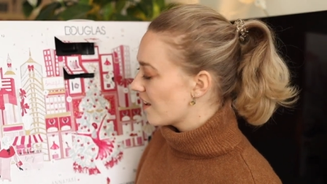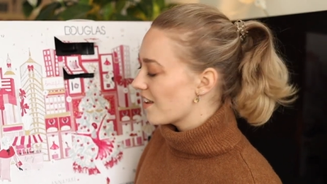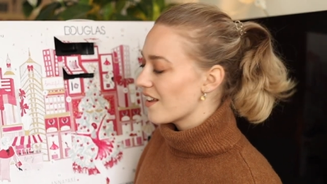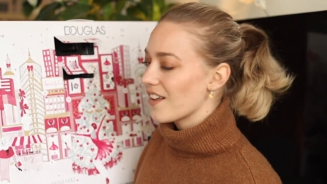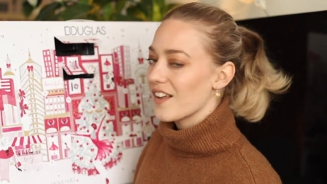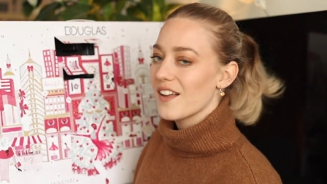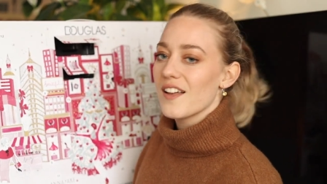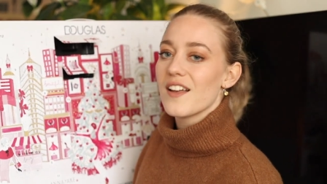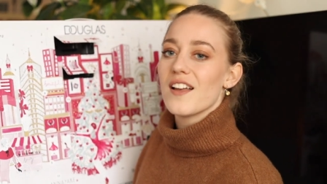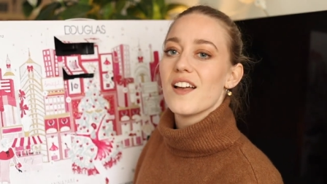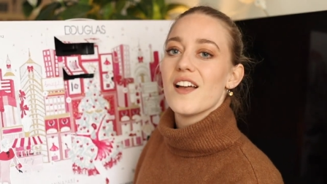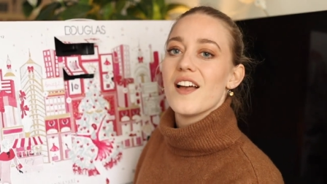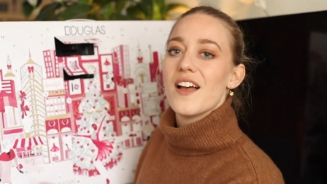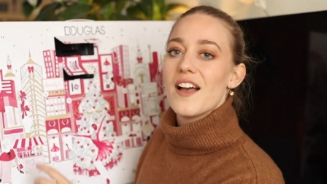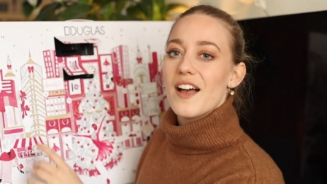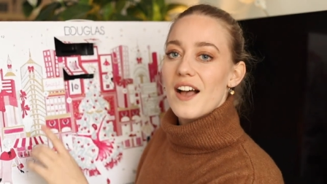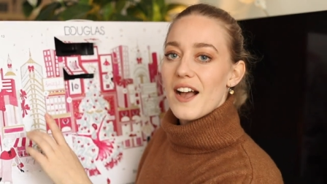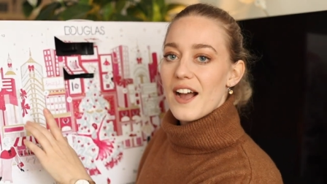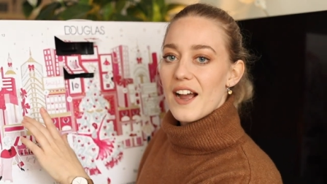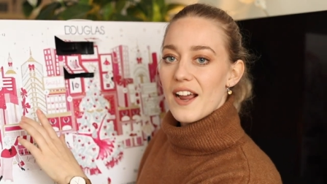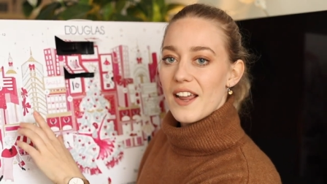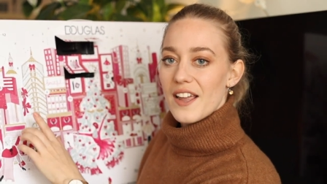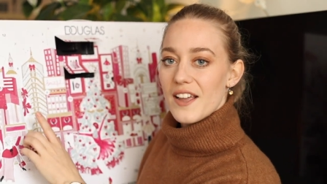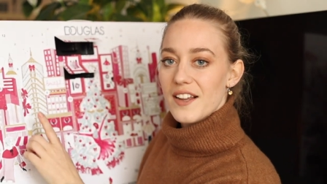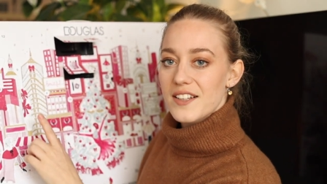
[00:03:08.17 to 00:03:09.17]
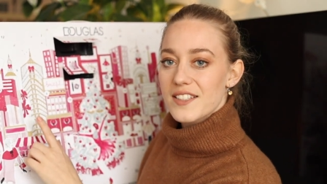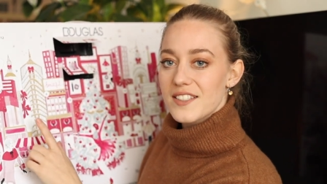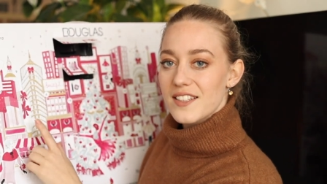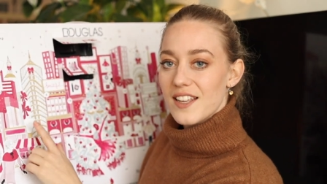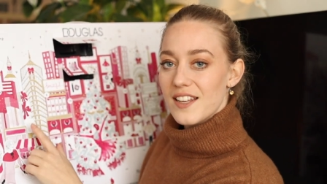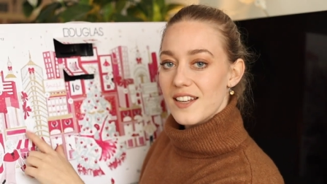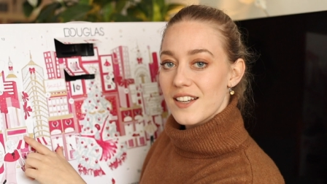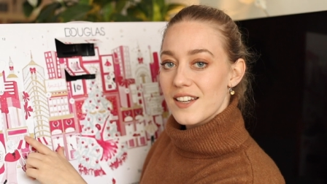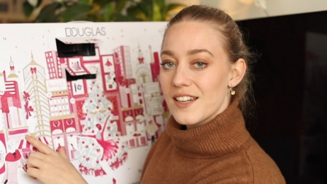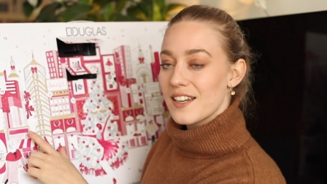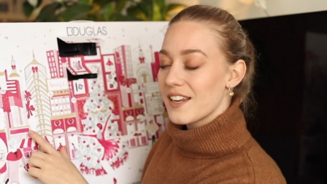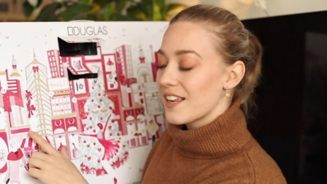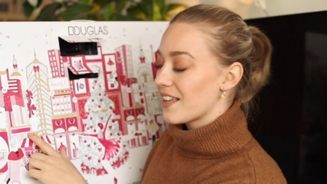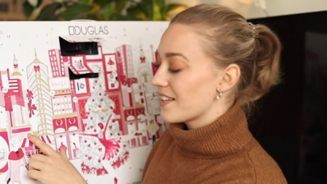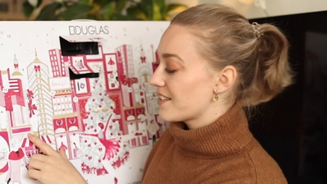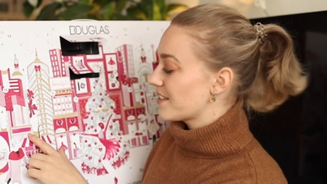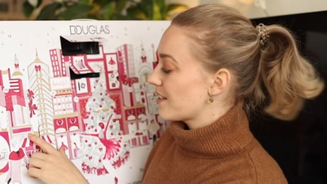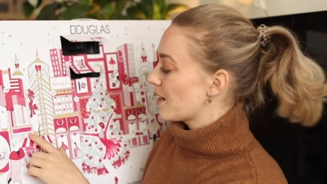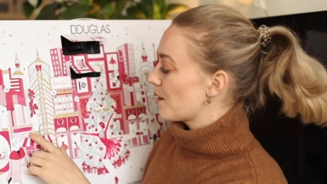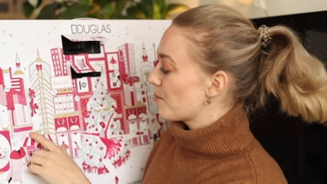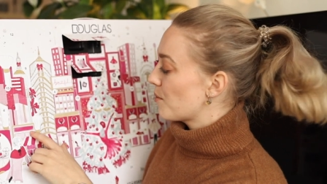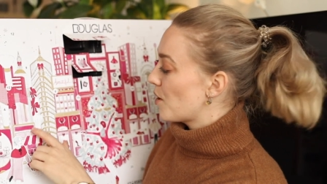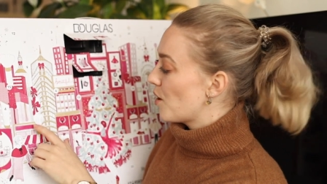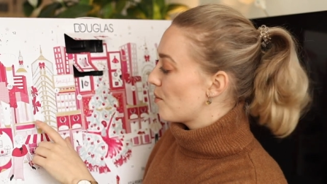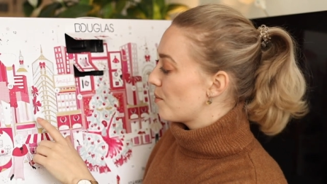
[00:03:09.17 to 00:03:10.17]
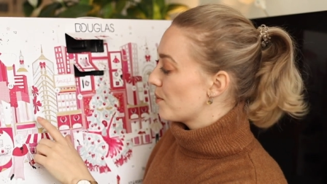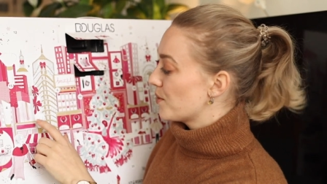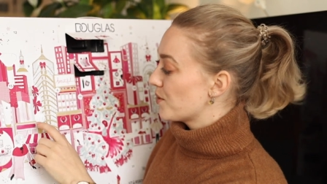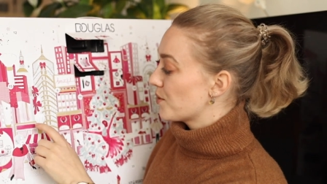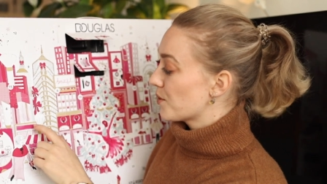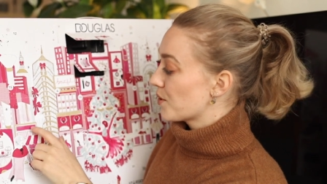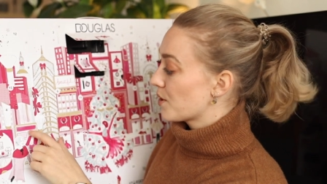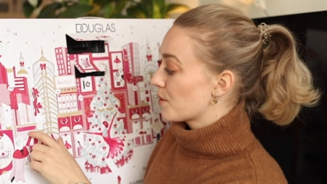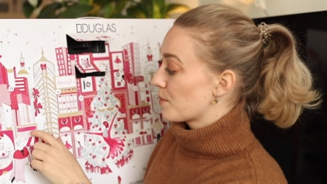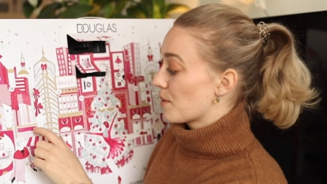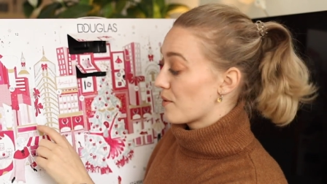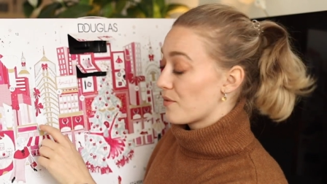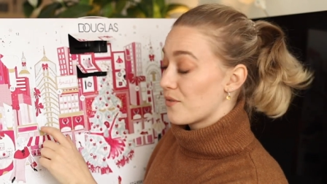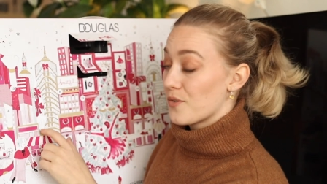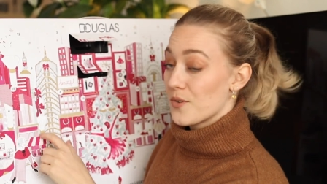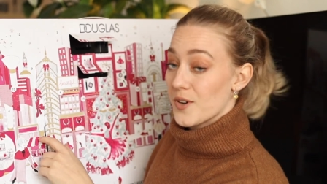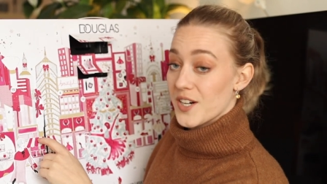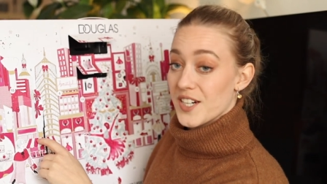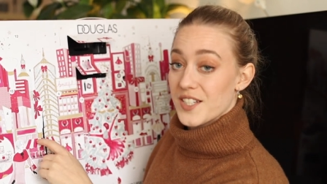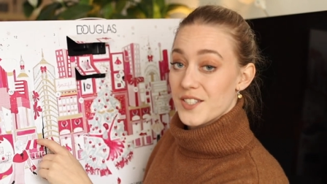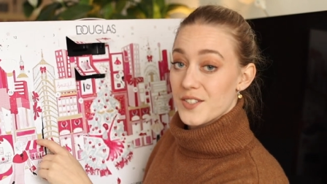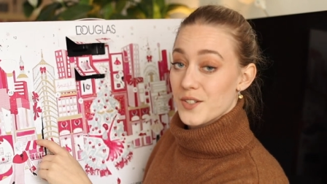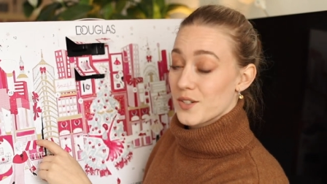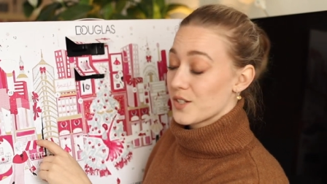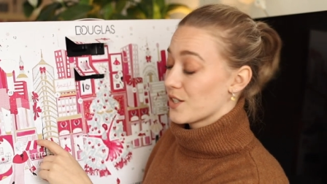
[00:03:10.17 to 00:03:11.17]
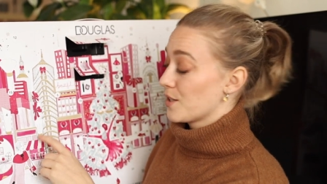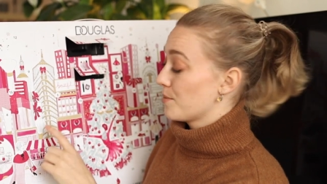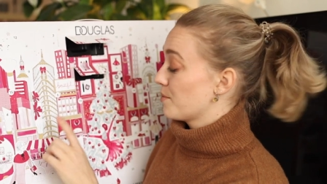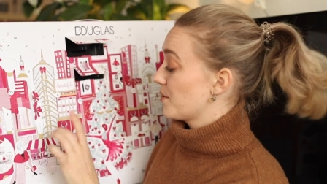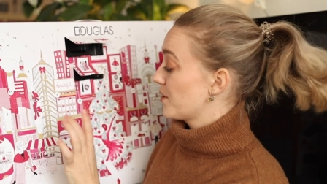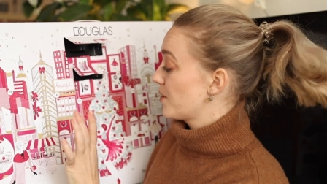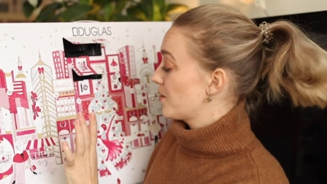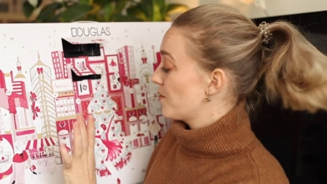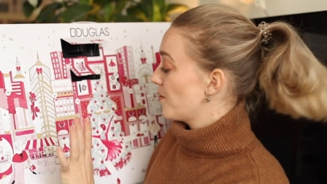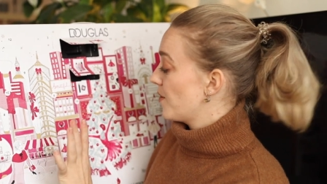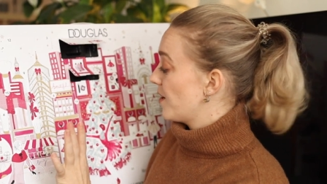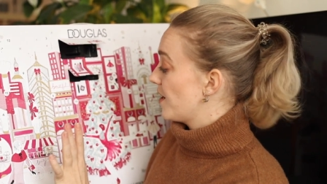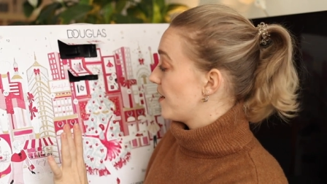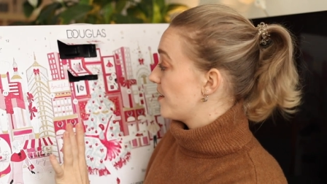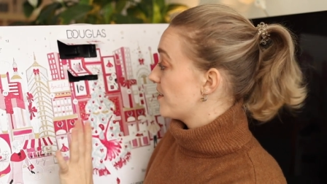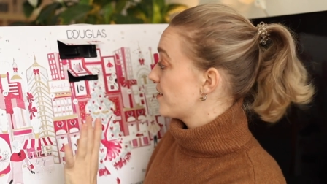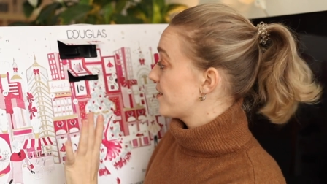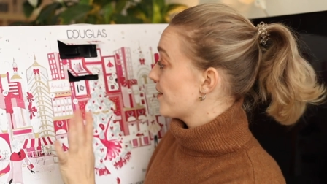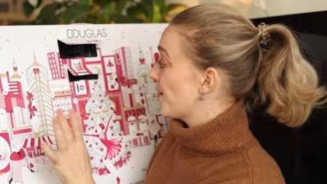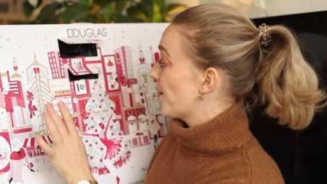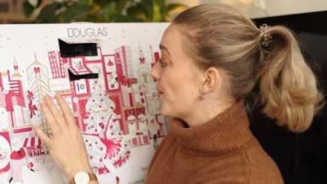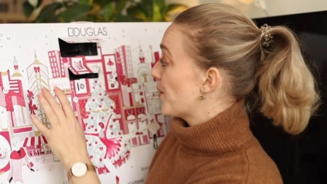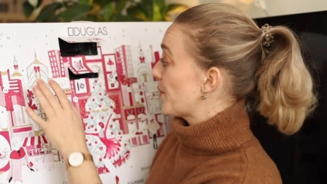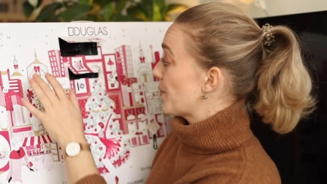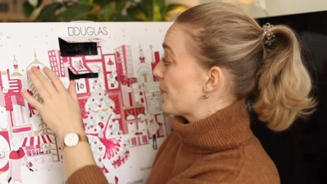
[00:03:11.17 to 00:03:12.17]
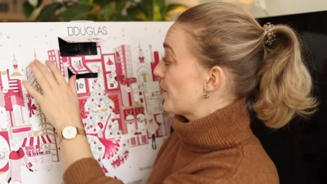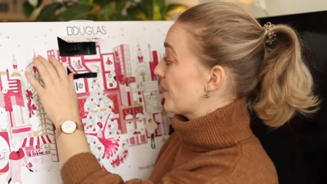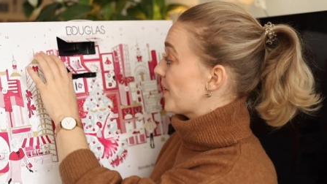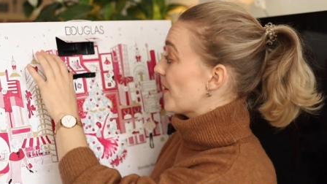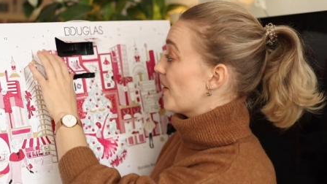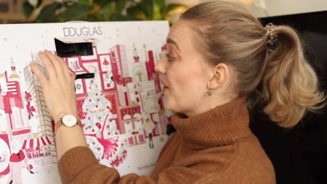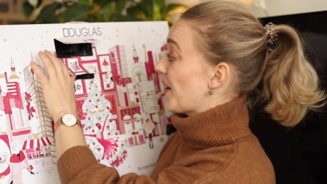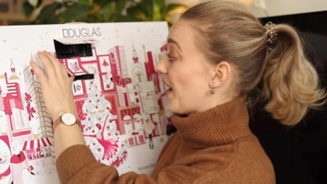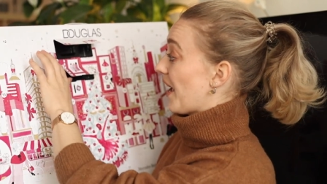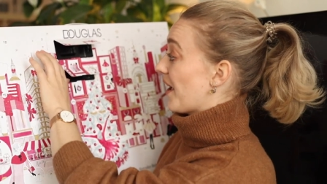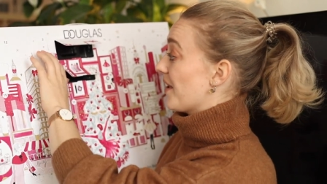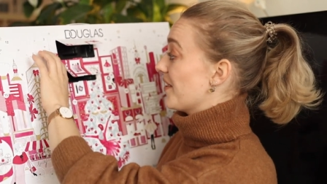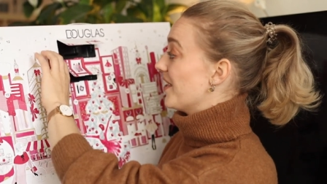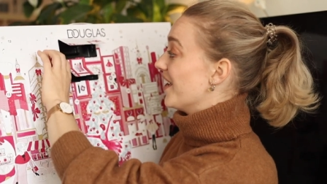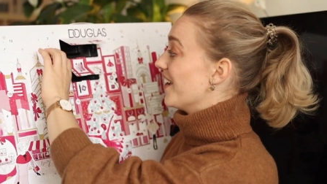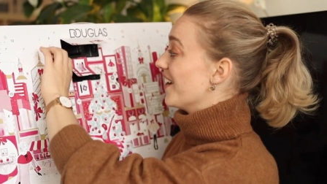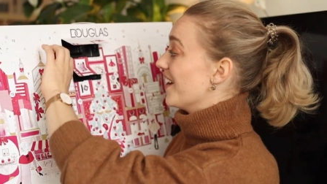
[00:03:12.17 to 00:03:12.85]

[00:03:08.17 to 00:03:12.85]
huh, I accidentally last time opened door number four as door number three, so okay,